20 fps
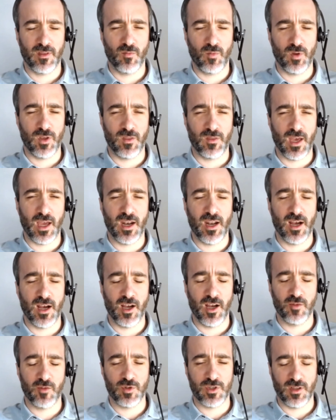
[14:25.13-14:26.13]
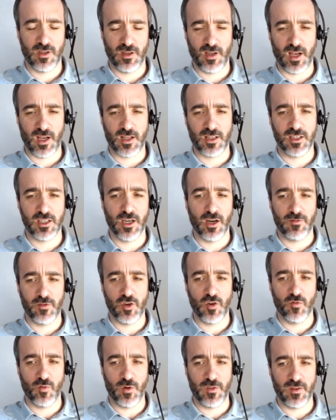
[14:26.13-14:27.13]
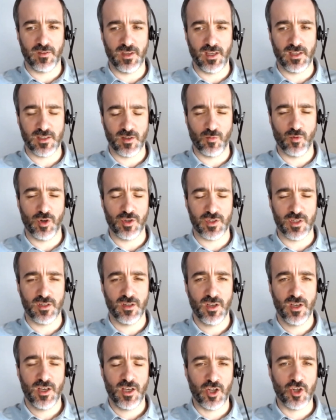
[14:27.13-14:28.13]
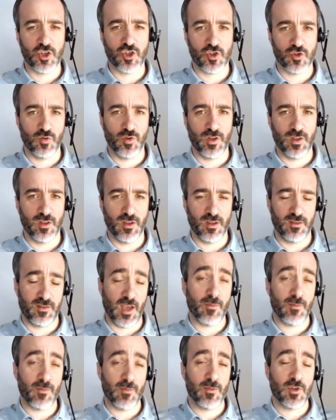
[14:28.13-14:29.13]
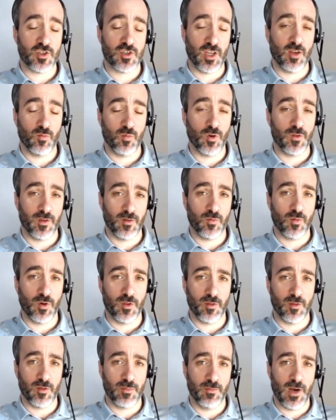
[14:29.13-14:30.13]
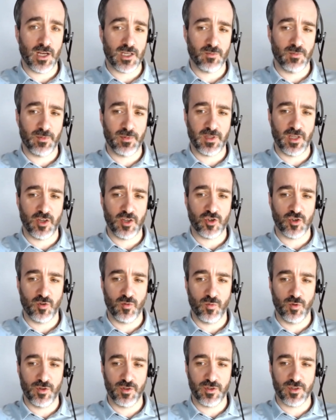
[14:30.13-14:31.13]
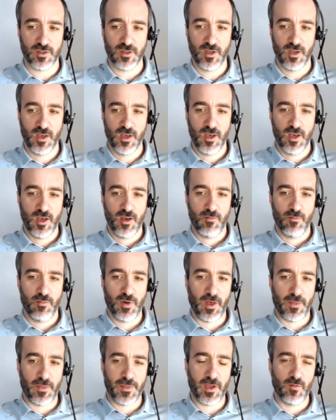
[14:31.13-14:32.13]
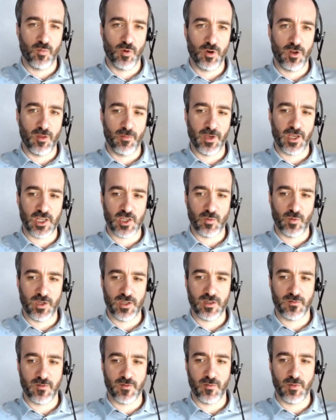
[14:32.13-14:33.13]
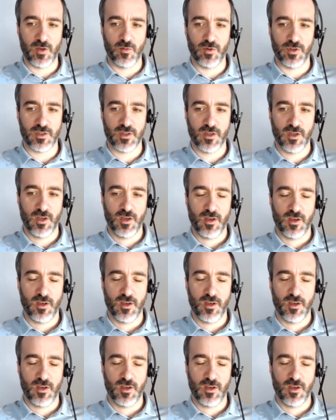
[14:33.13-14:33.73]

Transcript: then had was a clear view of what the data was, and show it, demonstrate what the maximum potential was. But I think one of the biggest wins for me was